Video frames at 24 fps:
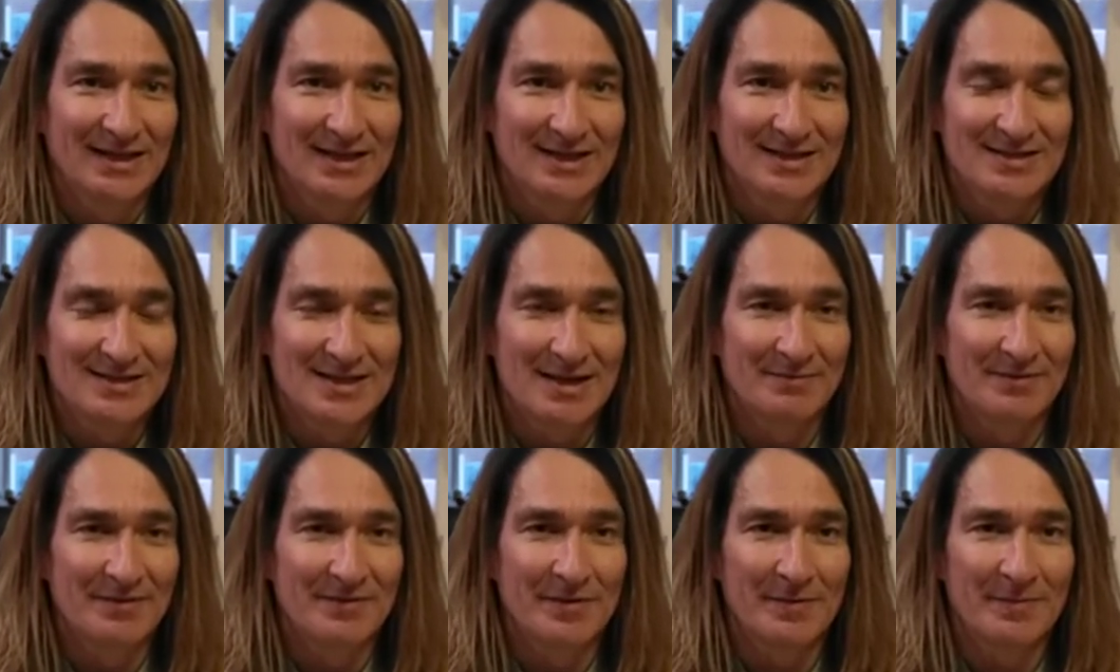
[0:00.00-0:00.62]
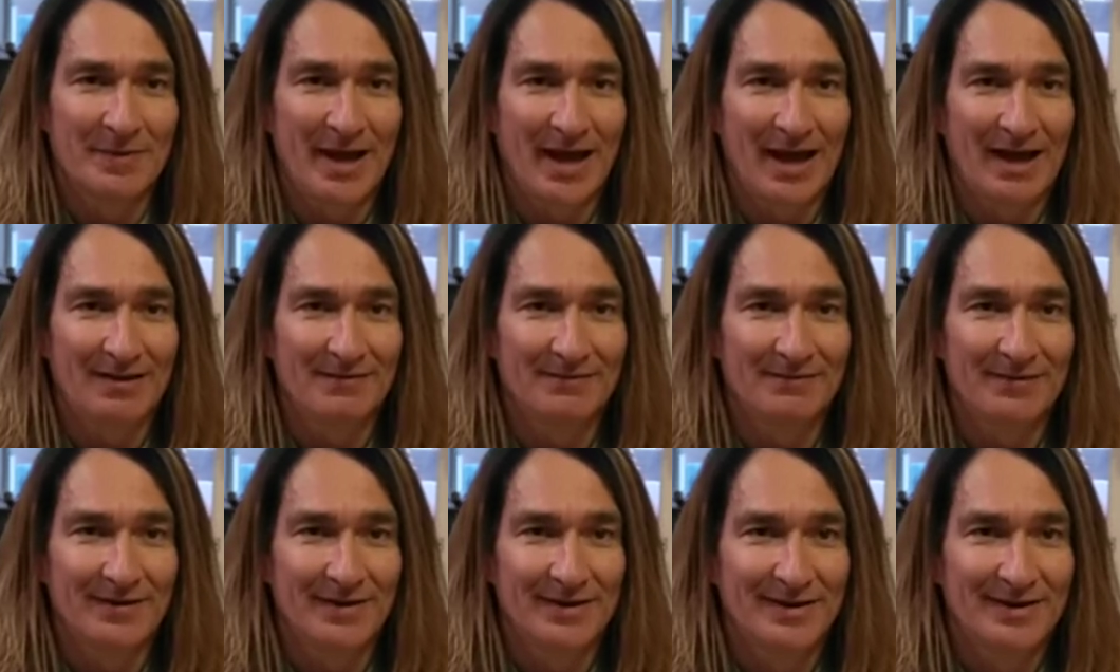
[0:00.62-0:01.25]
some of them
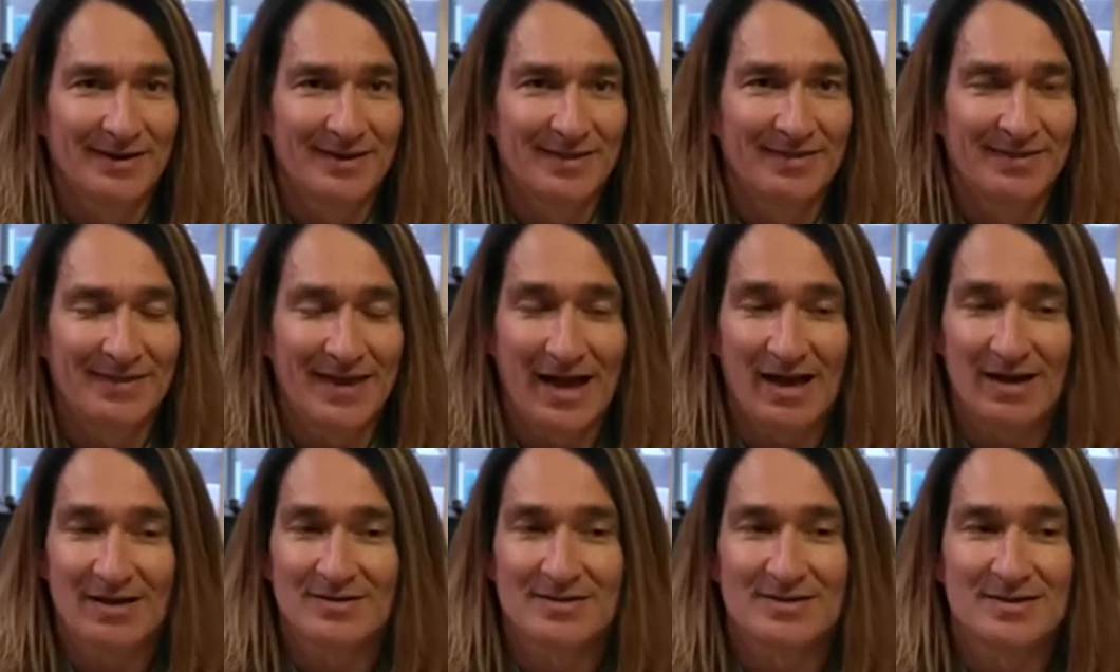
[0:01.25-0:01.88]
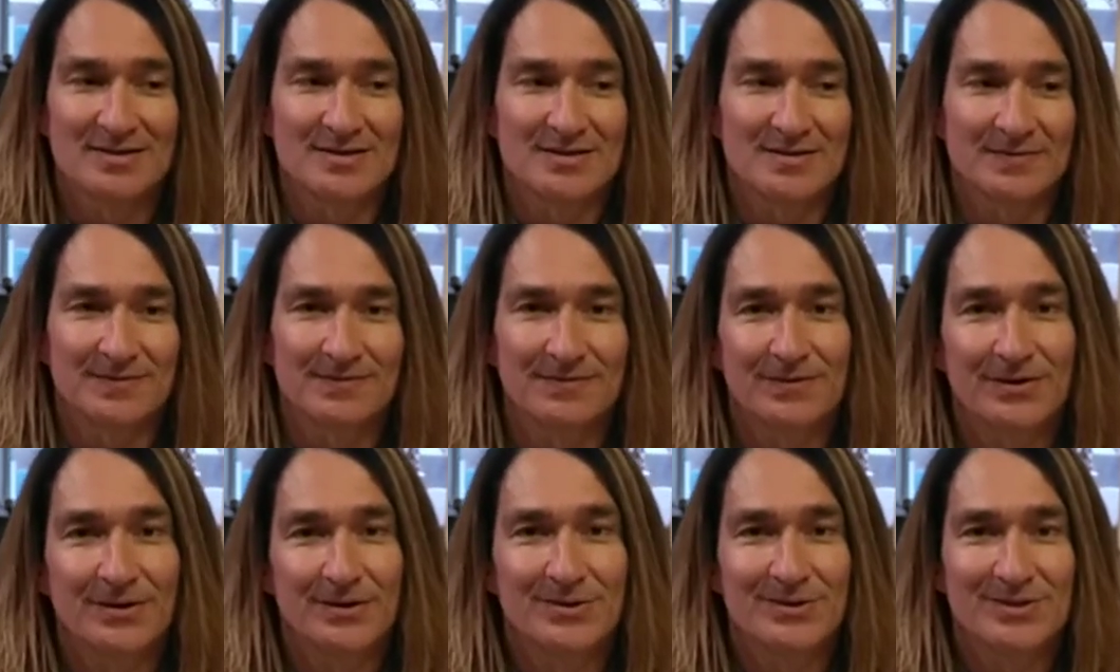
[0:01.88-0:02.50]
have thousands of
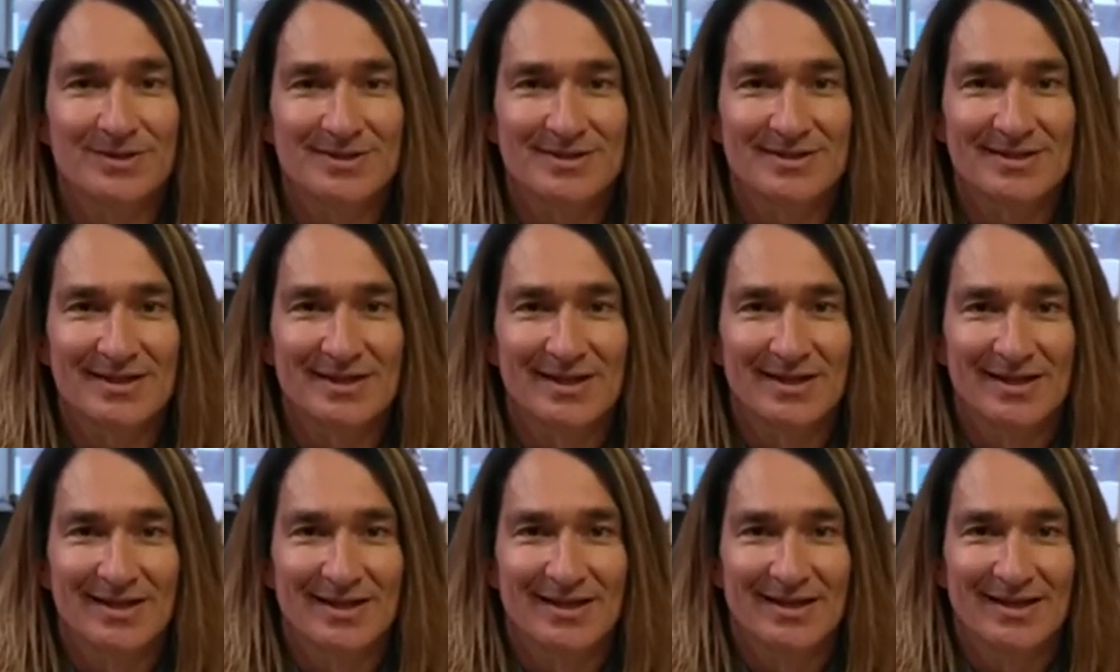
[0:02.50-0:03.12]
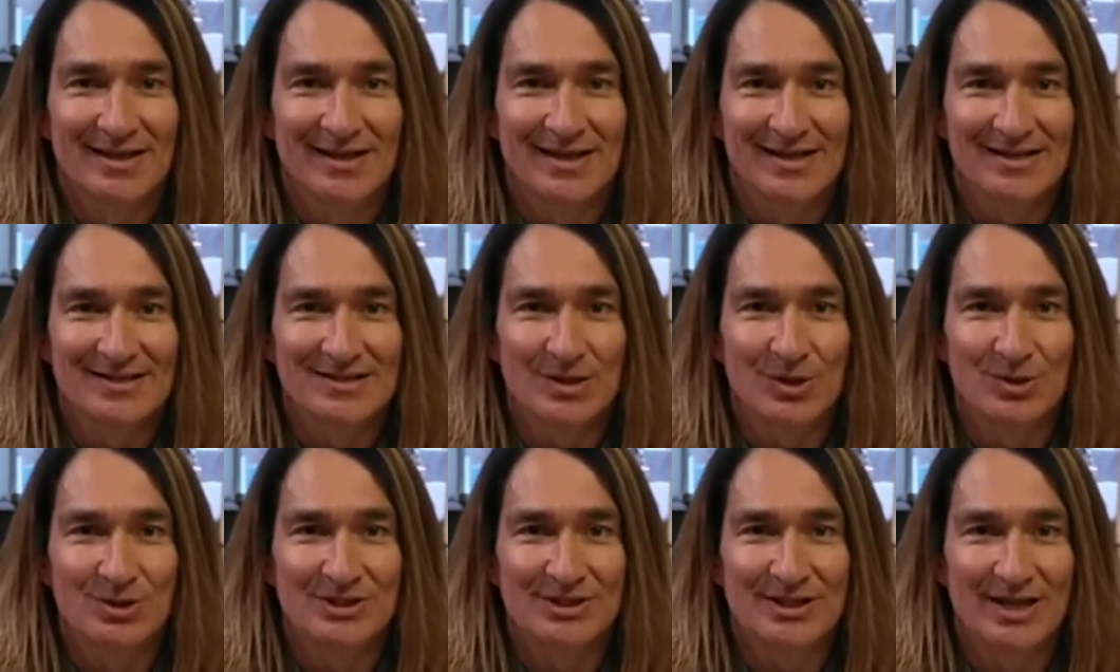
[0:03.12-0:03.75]
fruits
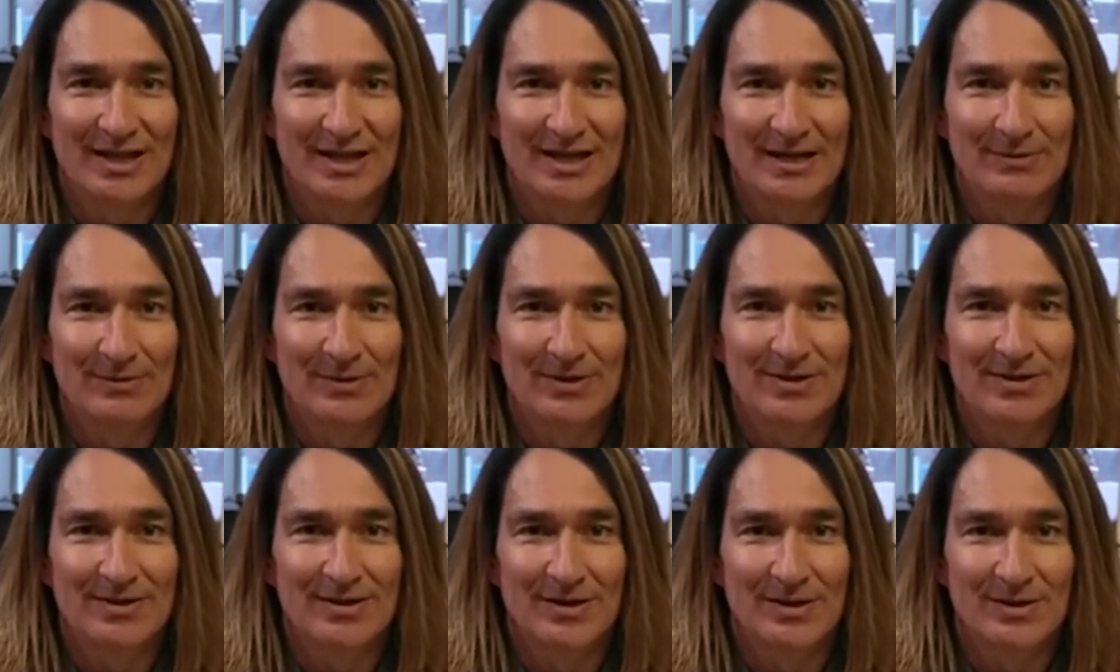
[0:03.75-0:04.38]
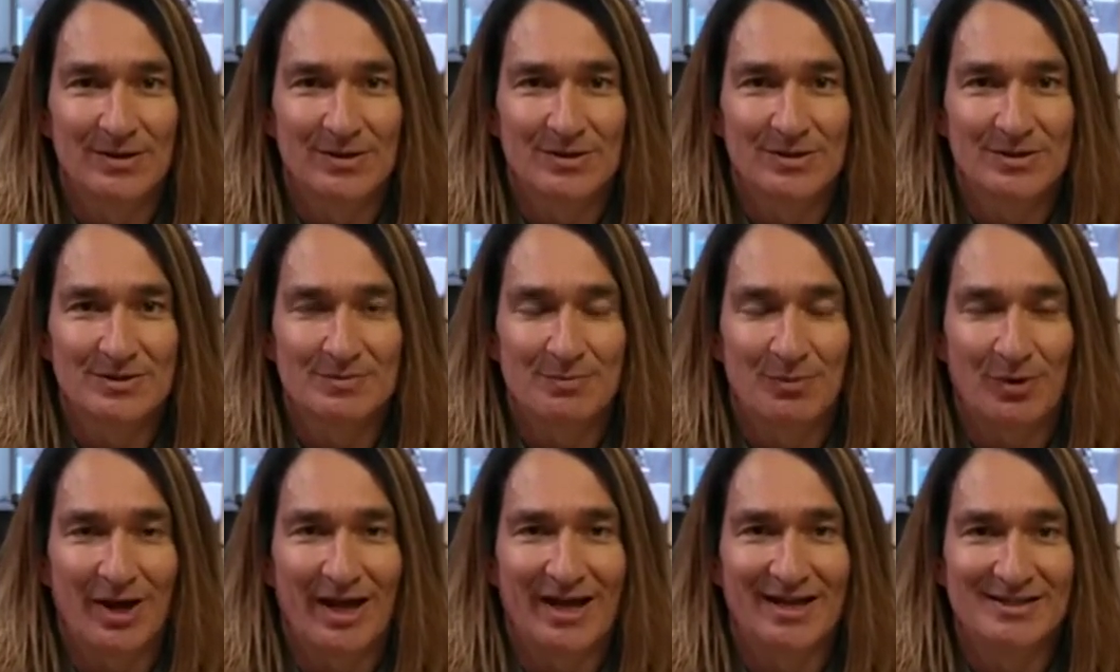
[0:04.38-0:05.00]
associated with those
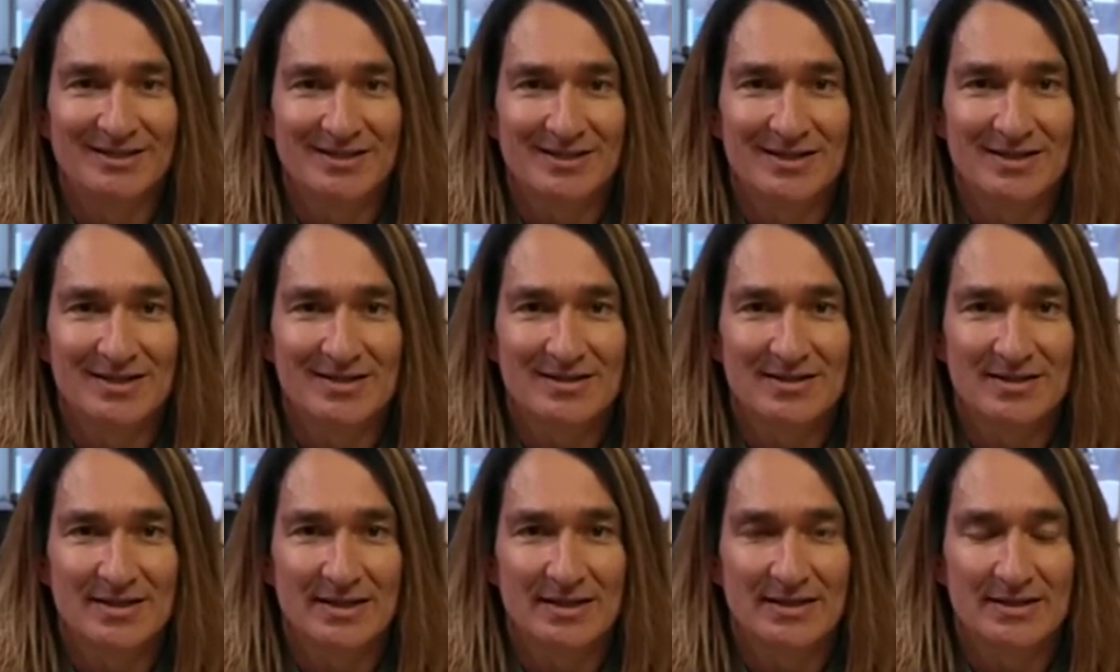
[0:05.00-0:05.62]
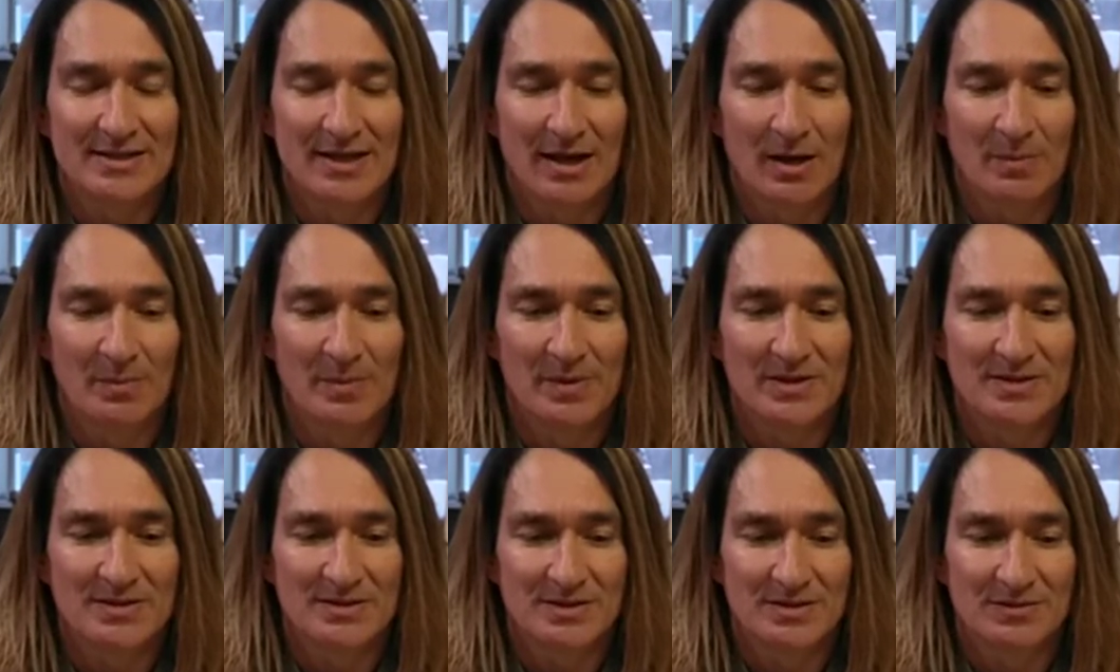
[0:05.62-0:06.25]
branches that help us
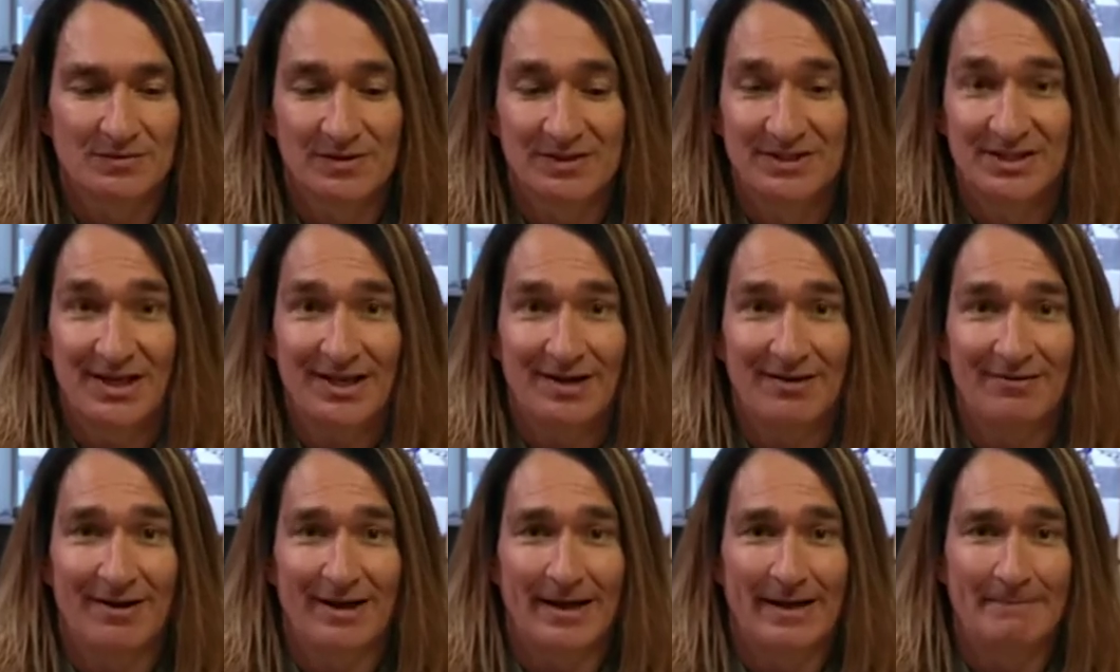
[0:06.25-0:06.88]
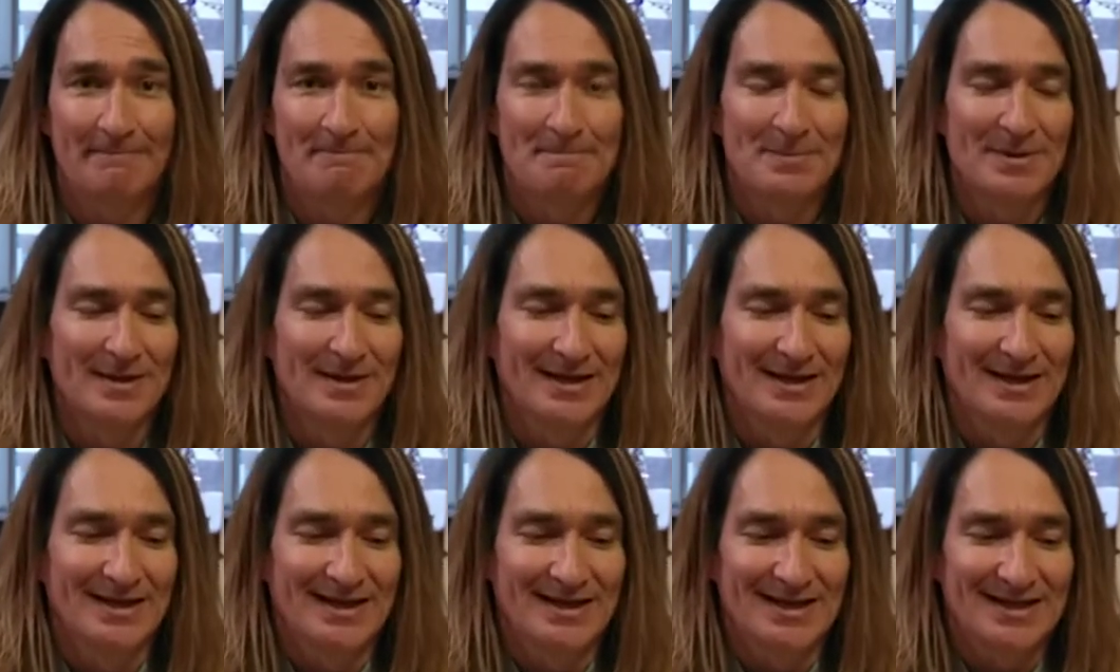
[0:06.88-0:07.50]
to regenerate.
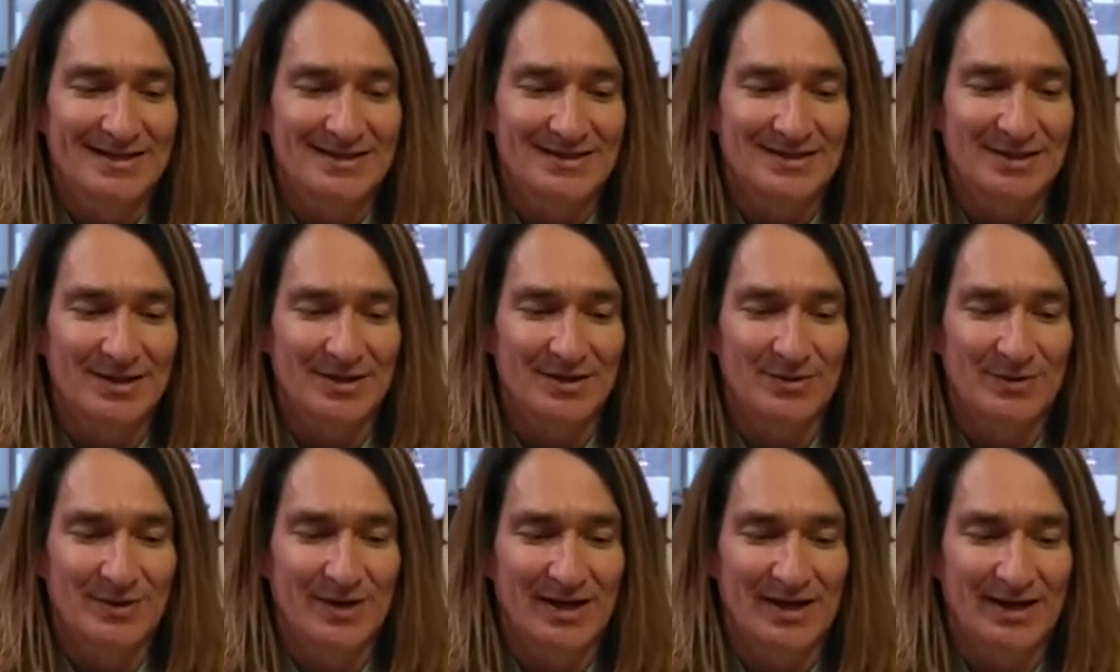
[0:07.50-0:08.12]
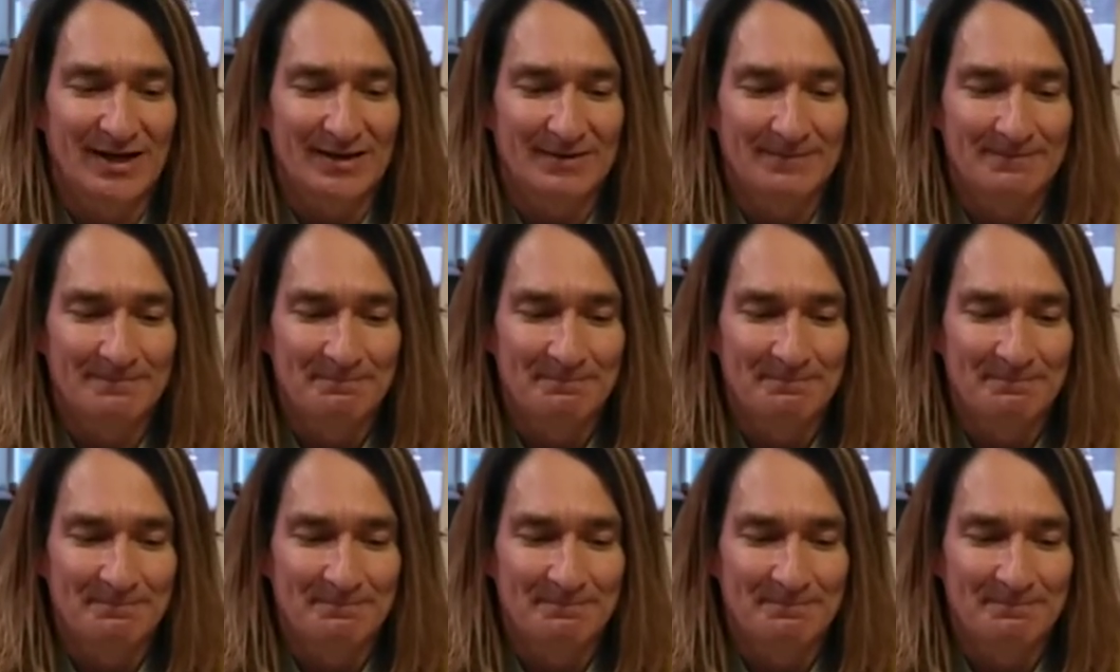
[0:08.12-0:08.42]
So